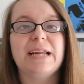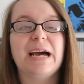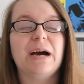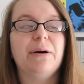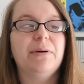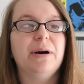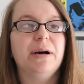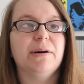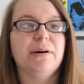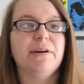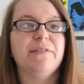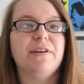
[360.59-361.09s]

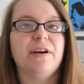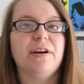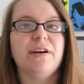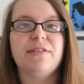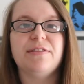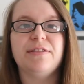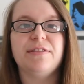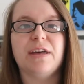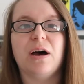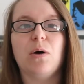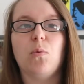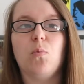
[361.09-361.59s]
out, however,
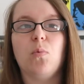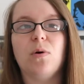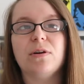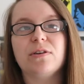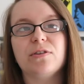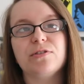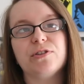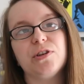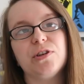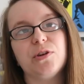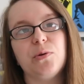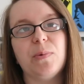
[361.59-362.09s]
that 1
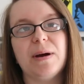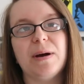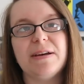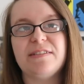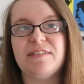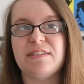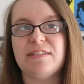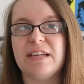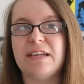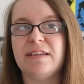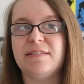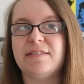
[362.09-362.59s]
or 2 wet
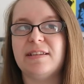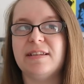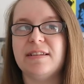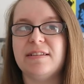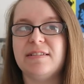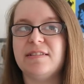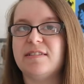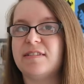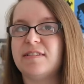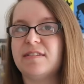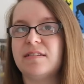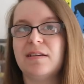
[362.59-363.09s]

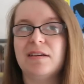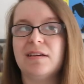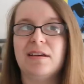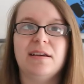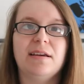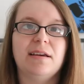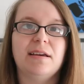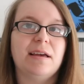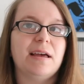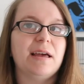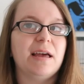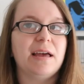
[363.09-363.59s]
sneezes
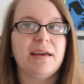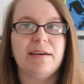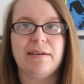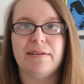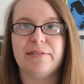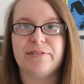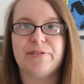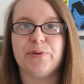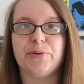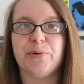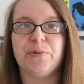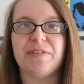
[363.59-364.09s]

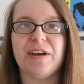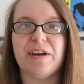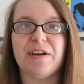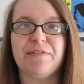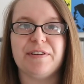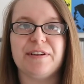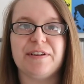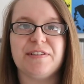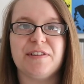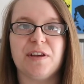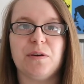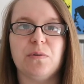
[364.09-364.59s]
sort of
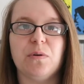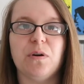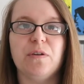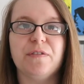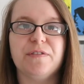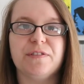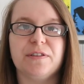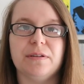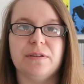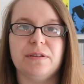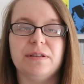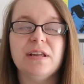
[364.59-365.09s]
every so
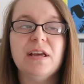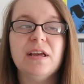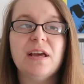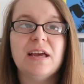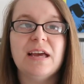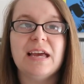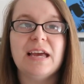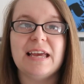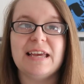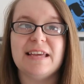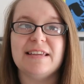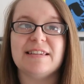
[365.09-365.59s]
often
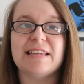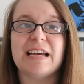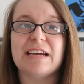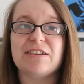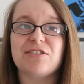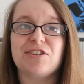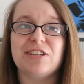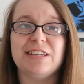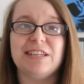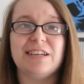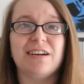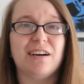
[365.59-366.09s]
is
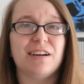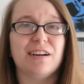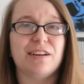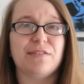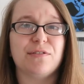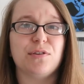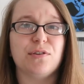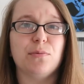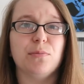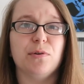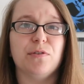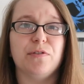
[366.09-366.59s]
actually kind
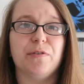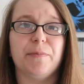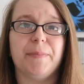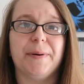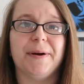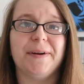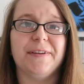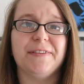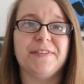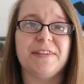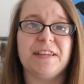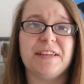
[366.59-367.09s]
of normal for
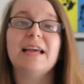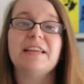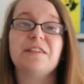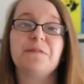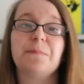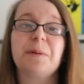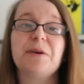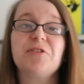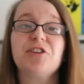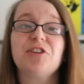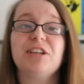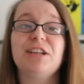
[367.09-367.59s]
birds,
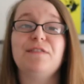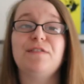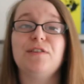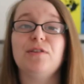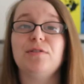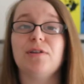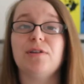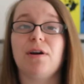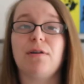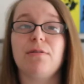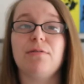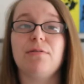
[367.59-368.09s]
especially if you
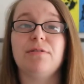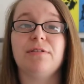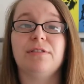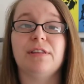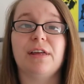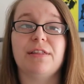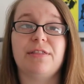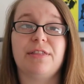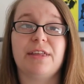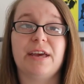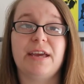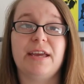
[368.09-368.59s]
know
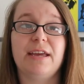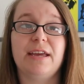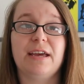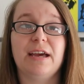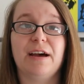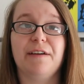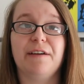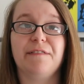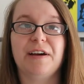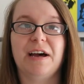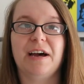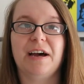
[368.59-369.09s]
that they
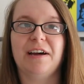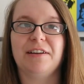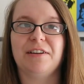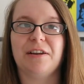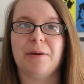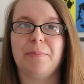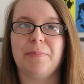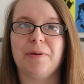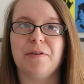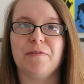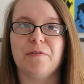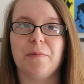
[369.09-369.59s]
have had
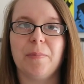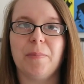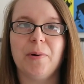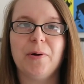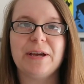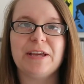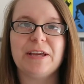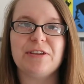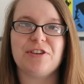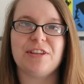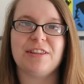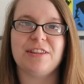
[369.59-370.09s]
a bit of a
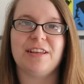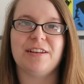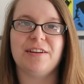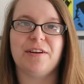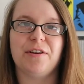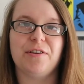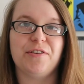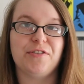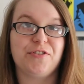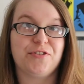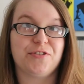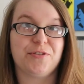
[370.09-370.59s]
blockage in their
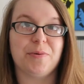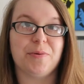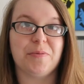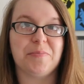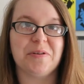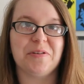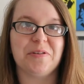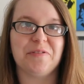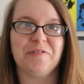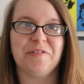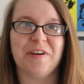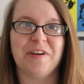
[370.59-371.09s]
nose from a
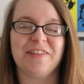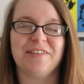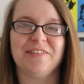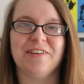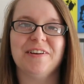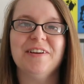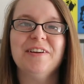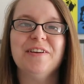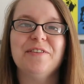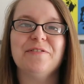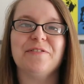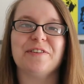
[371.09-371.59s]
bit of
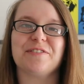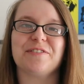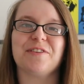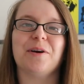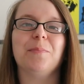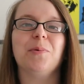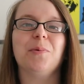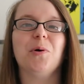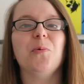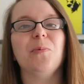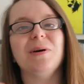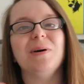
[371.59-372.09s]
feather, for
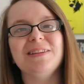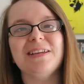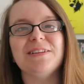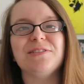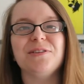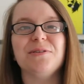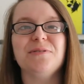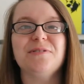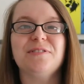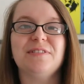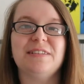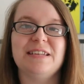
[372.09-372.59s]
example. When they
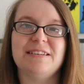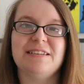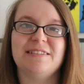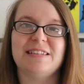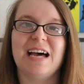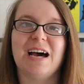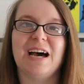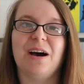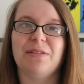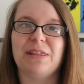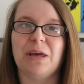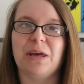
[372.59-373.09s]
do sneeze
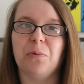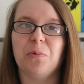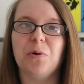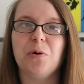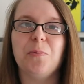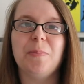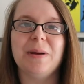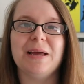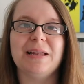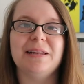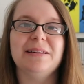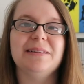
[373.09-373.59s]
that out, there
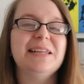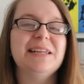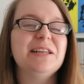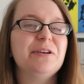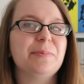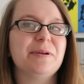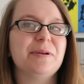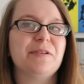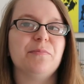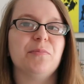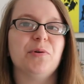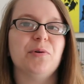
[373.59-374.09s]
will be a little
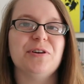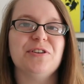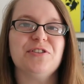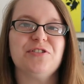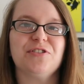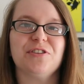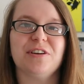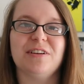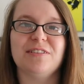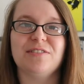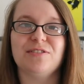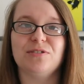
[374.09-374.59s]
bit of
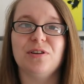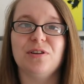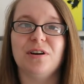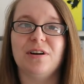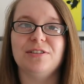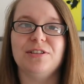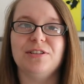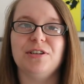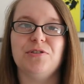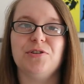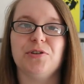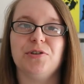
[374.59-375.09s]
moisture. It's not
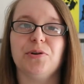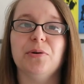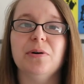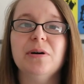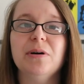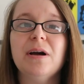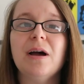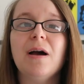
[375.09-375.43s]
unusual,